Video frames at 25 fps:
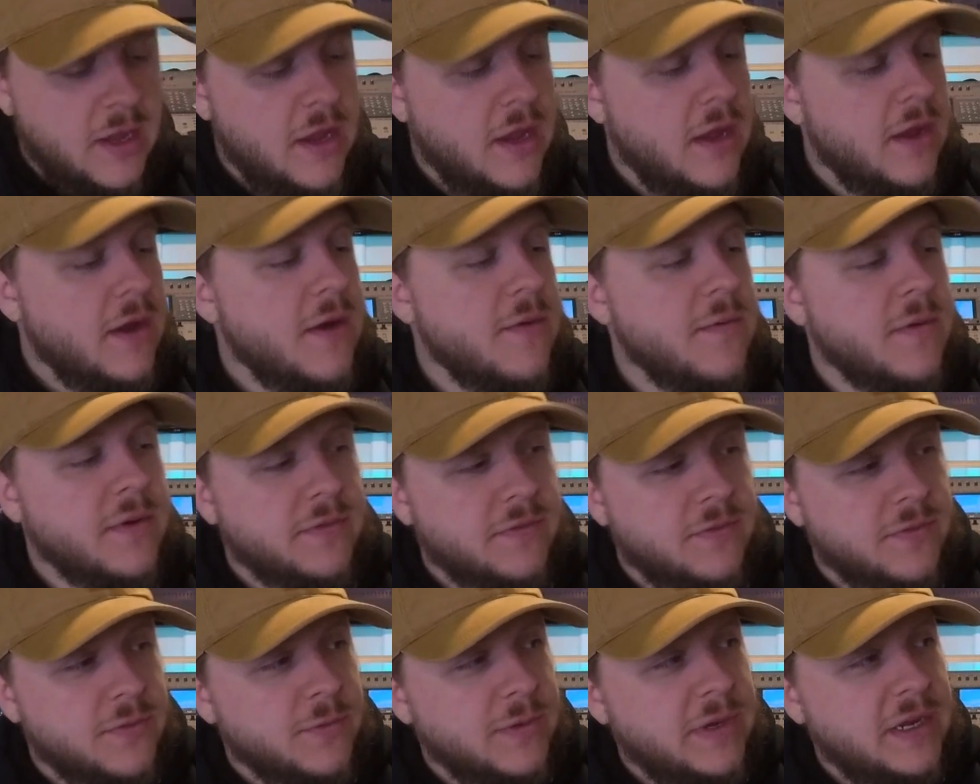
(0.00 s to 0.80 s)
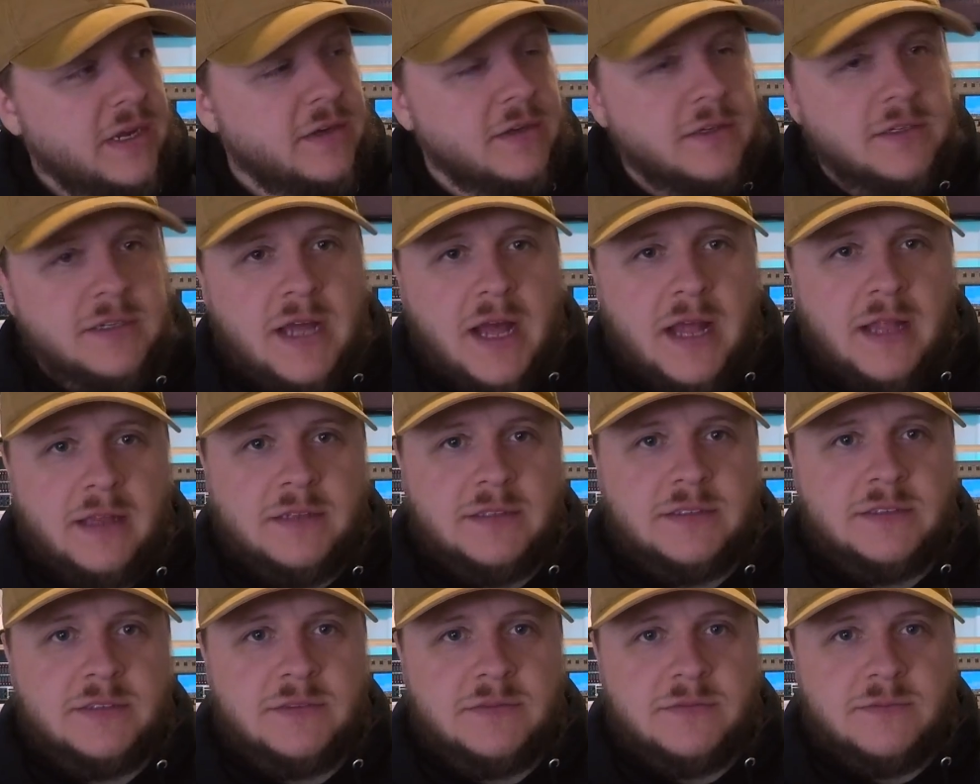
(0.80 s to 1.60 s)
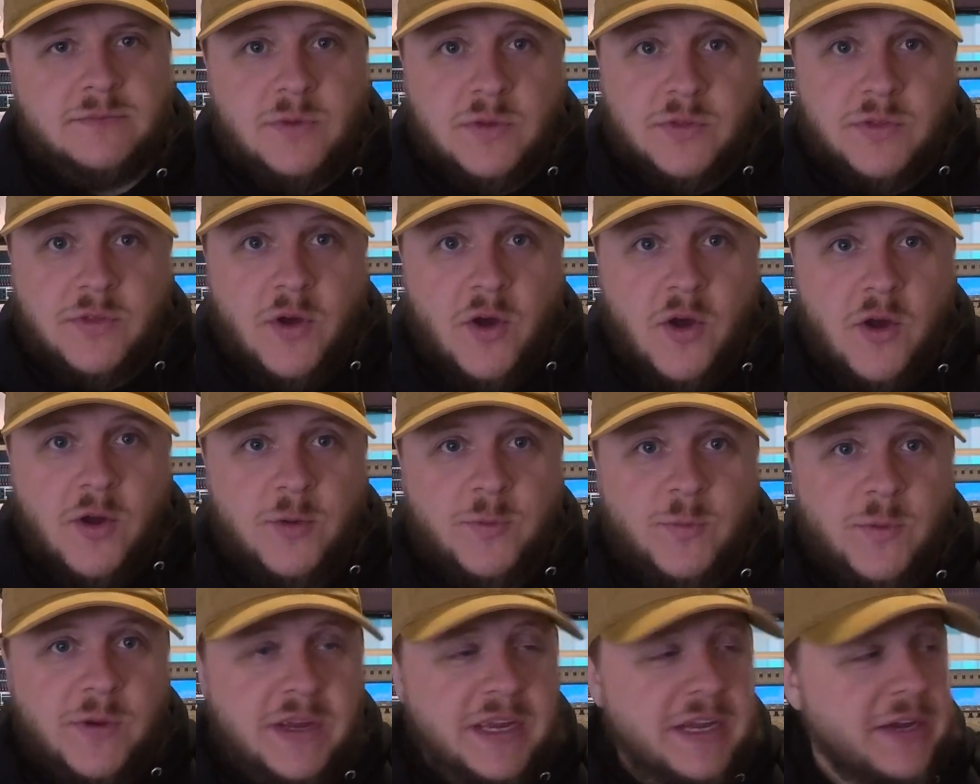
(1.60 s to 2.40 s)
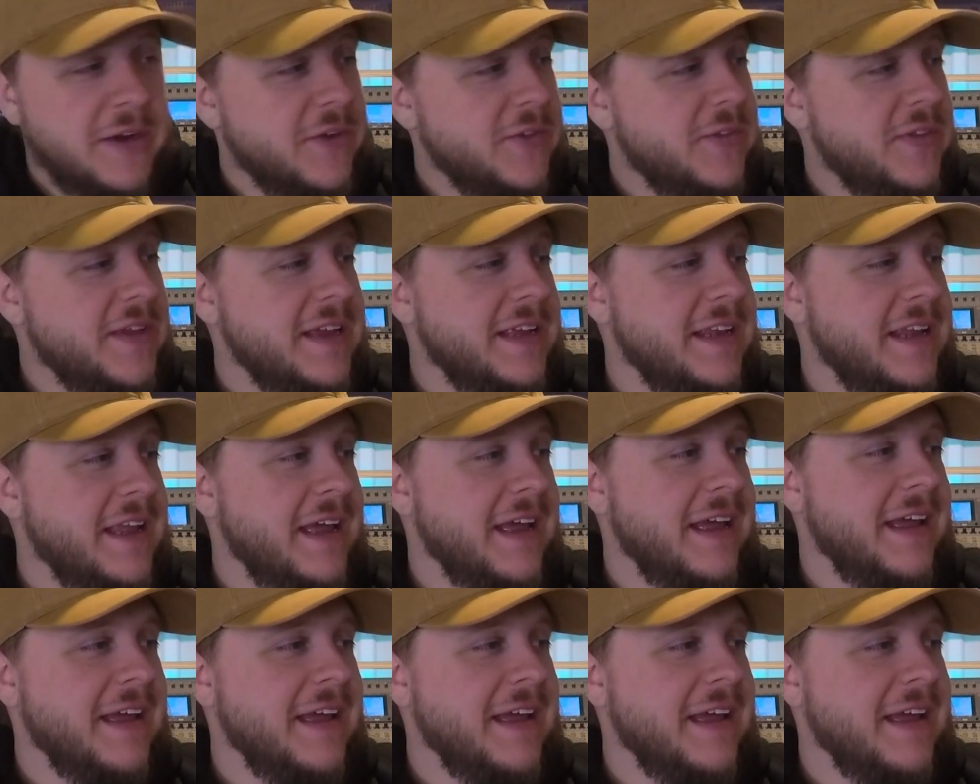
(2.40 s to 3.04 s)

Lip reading: we're at $300 worth of hardware here that